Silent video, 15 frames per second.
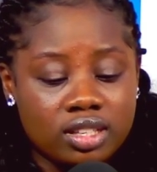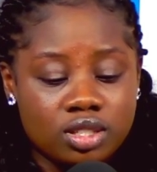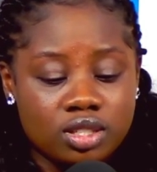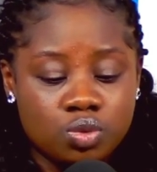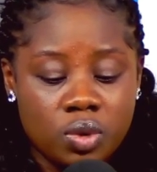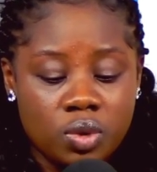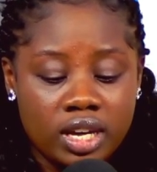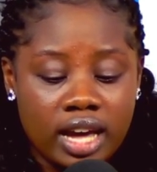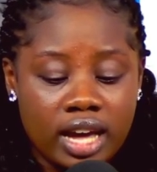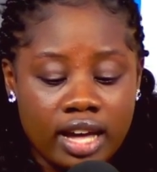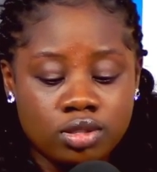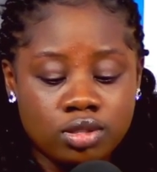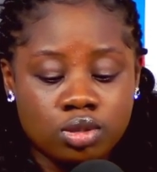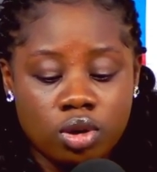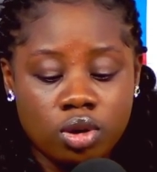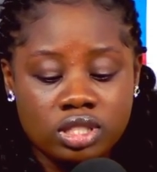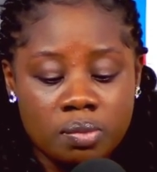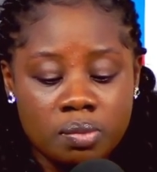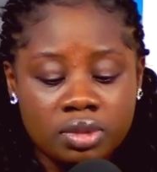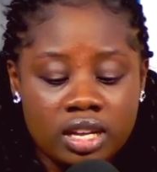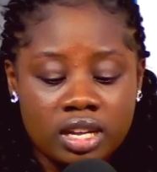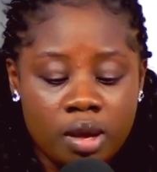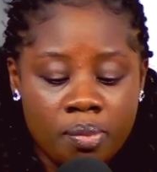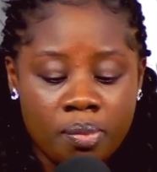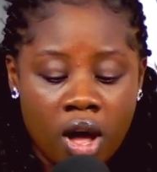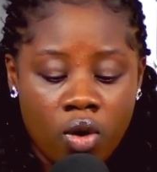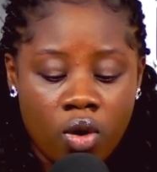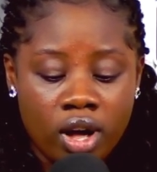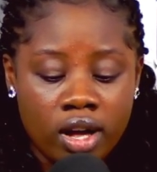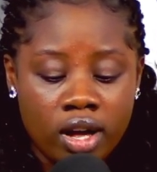week, I saw something
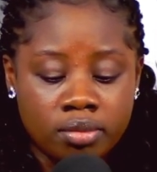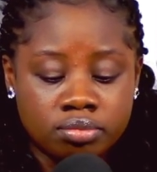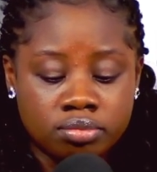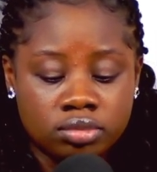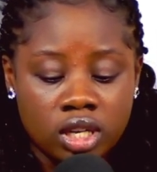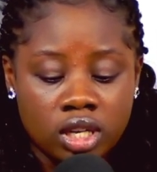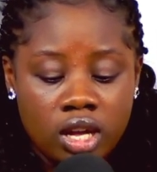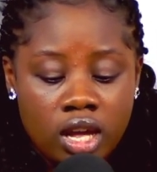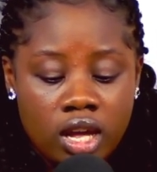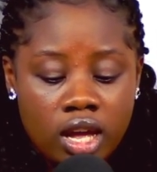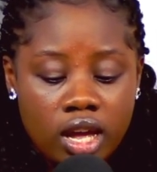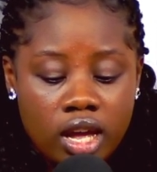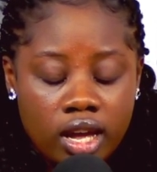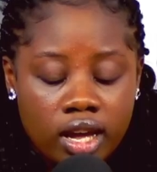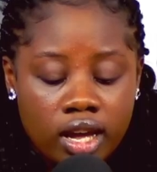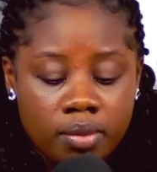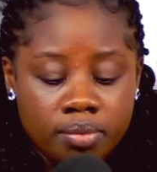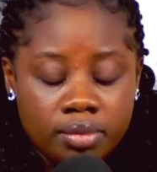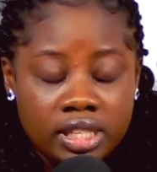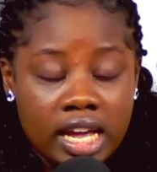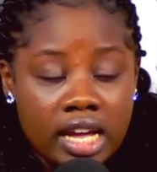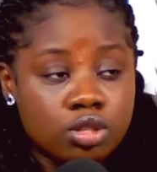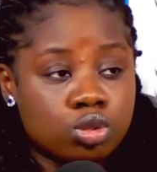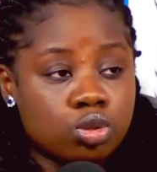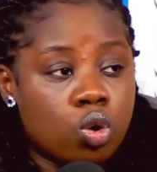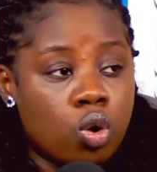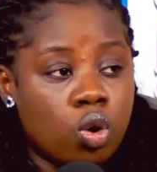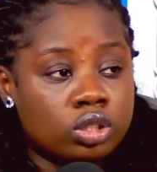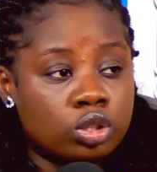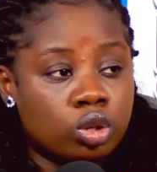about Dance
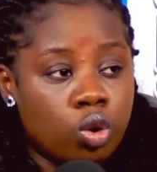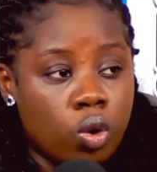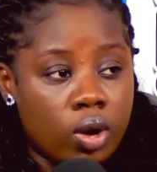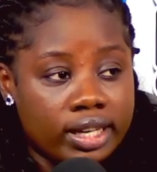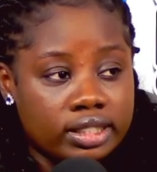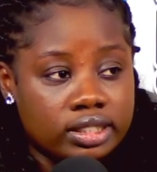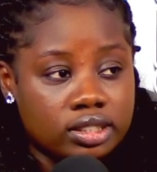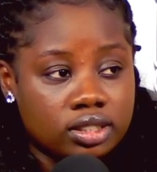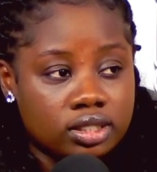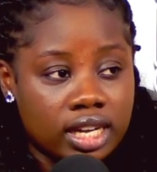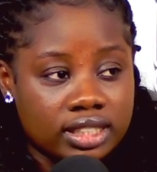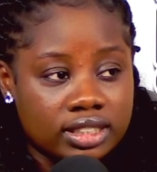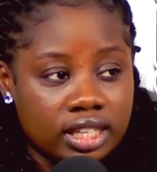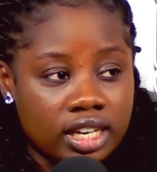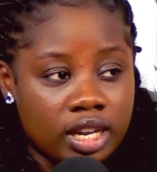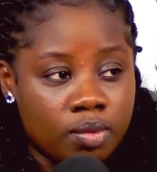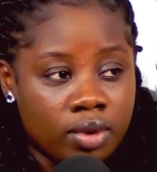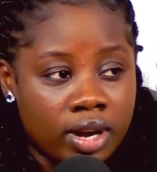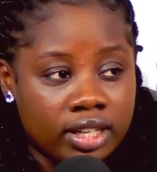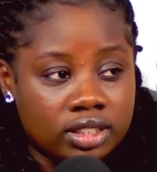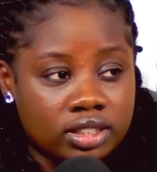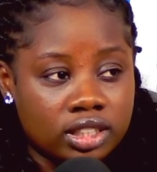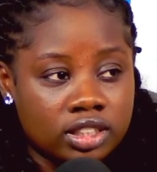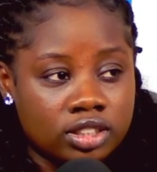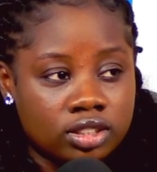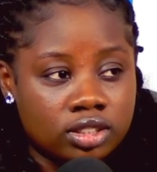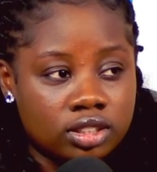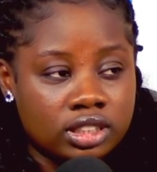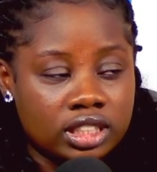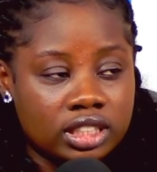God Lloyd. That's the name, right?
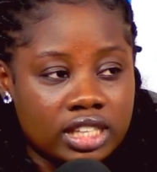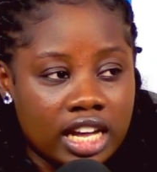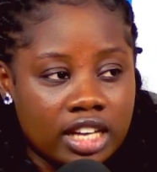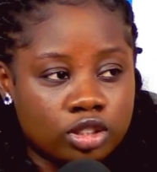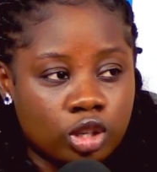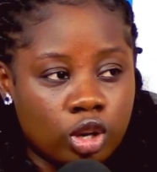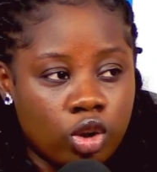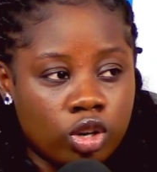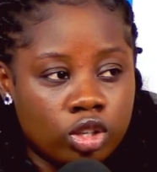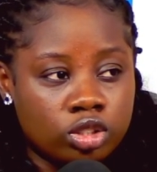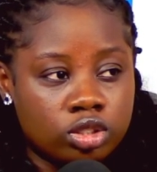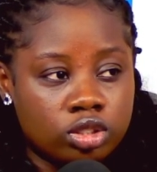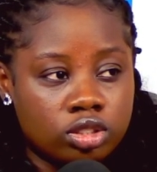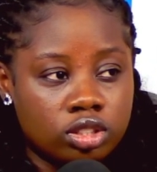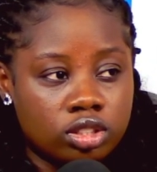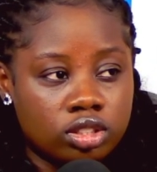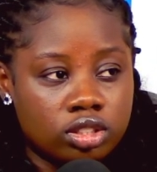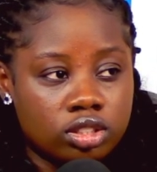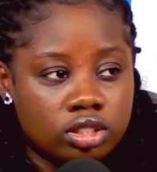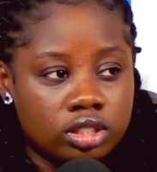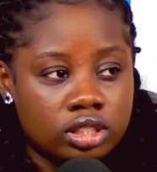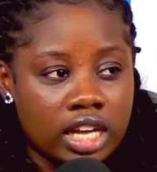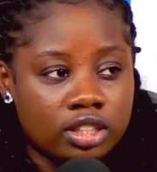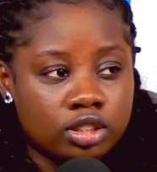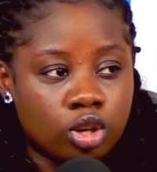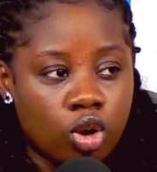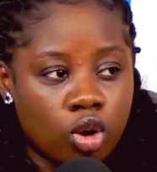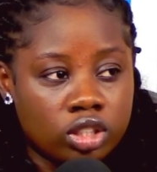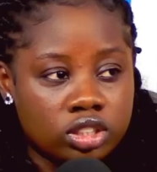Is it Dance Lord? Dance Lord.